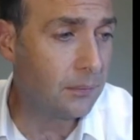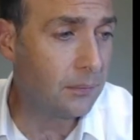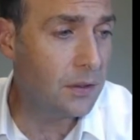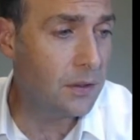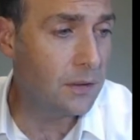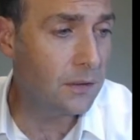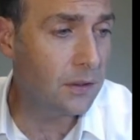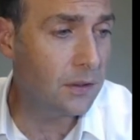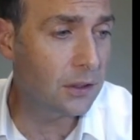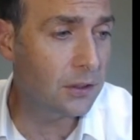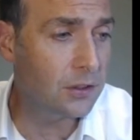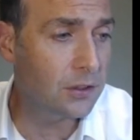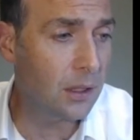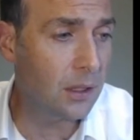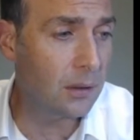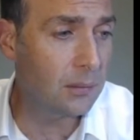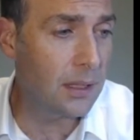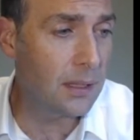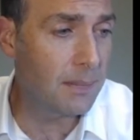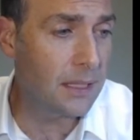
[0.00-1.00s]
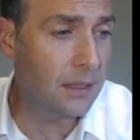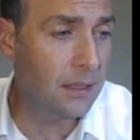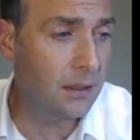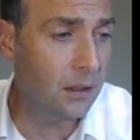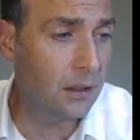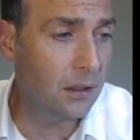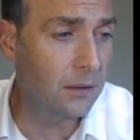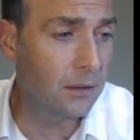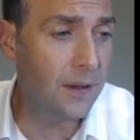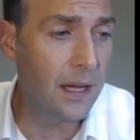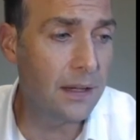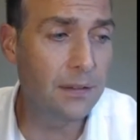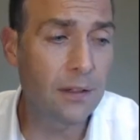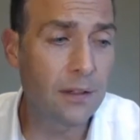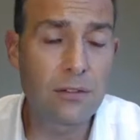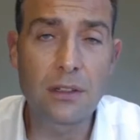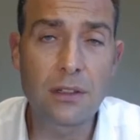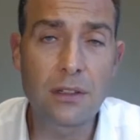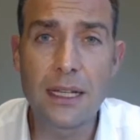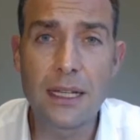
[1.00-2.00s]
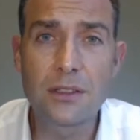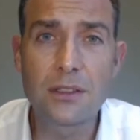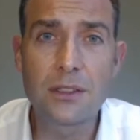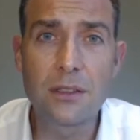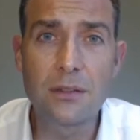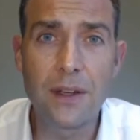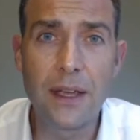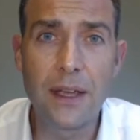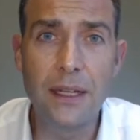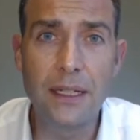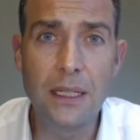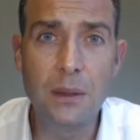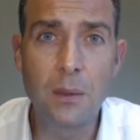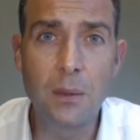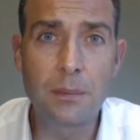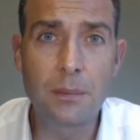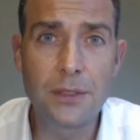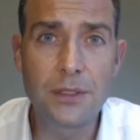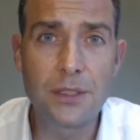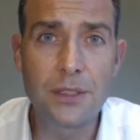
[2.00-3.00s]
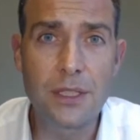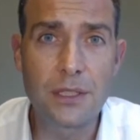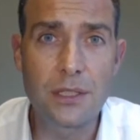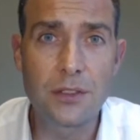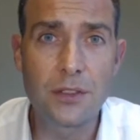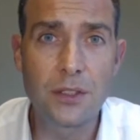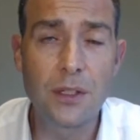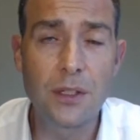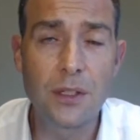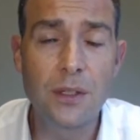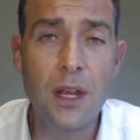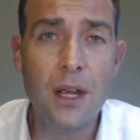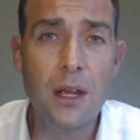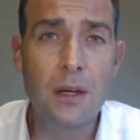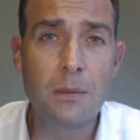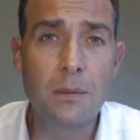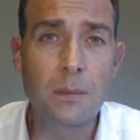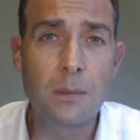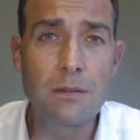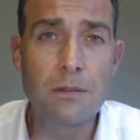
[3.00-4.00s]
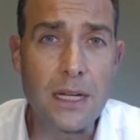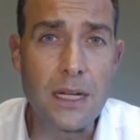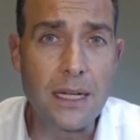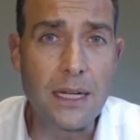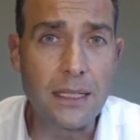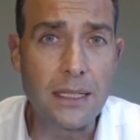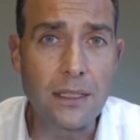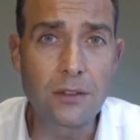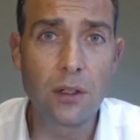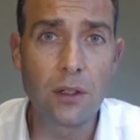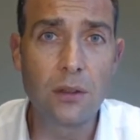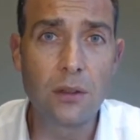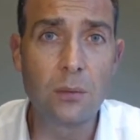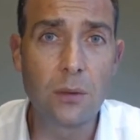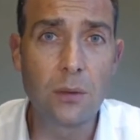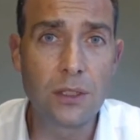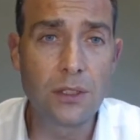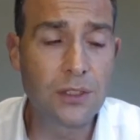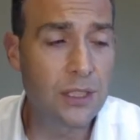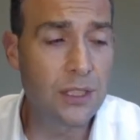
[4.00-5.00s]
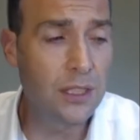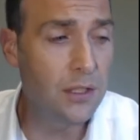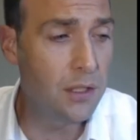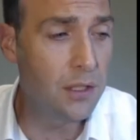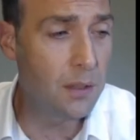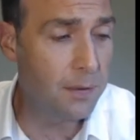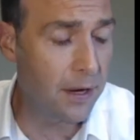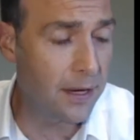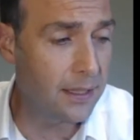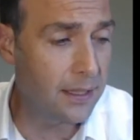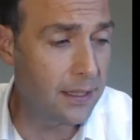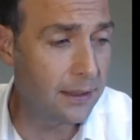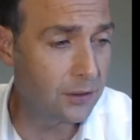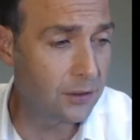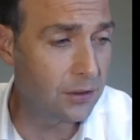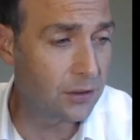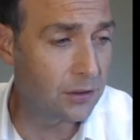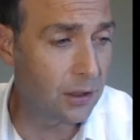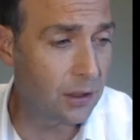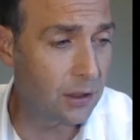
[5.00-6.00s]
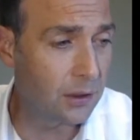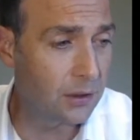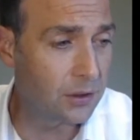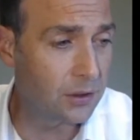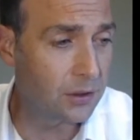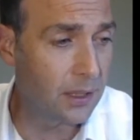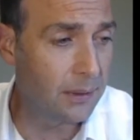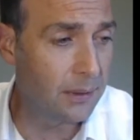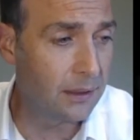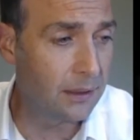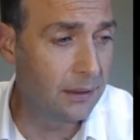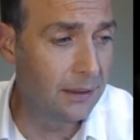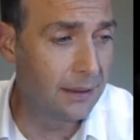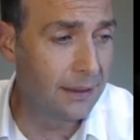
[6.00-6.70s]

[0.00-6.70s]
You've got a stop limit of 500,000 for any one position, so we really don't want to see you break that stop loss limit.